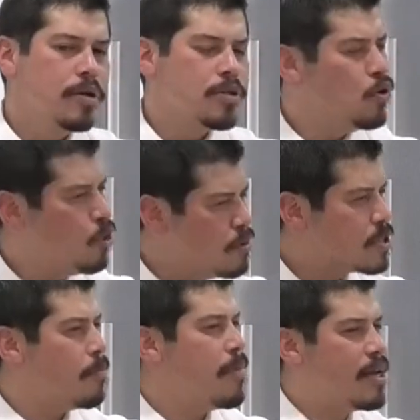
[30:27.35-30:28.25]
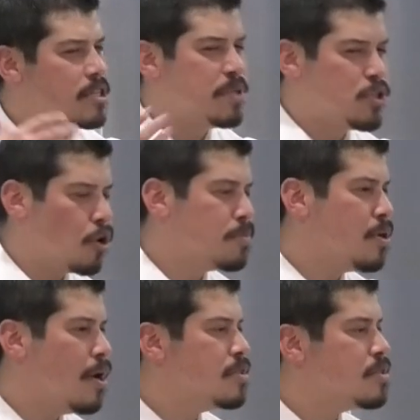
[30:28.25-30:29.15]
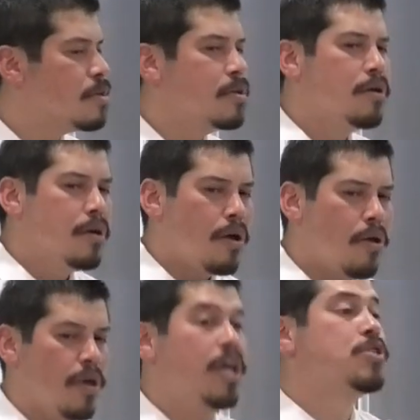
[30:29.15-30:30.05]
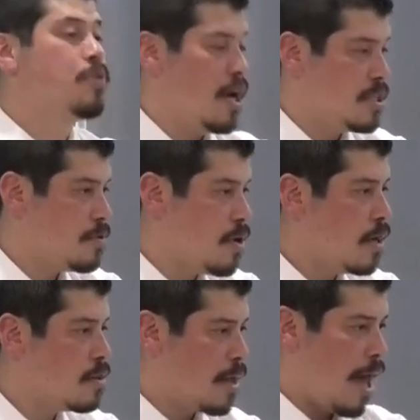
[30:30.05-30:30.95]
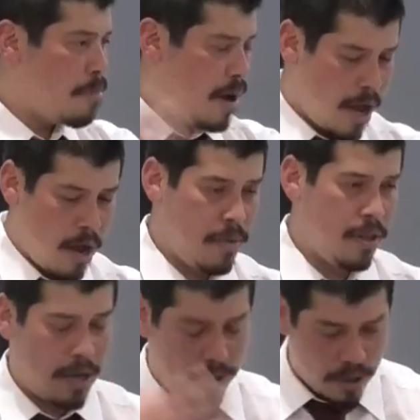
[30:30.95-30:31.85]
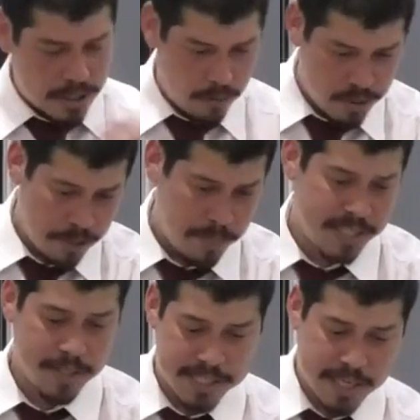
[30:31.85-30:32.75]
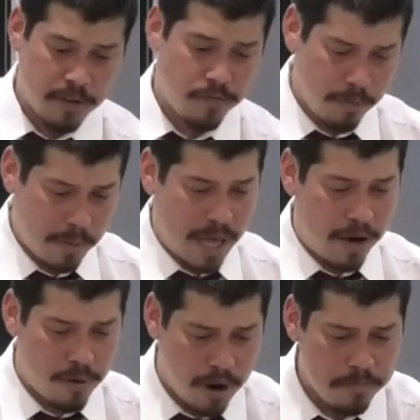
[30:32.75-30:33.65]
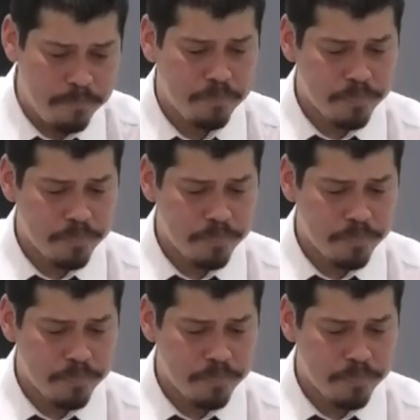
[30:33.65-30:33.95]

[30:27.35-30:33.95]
So who was commanded to be circumcised? The Israelites, right? Abraham and, and those that would be descended from him later on.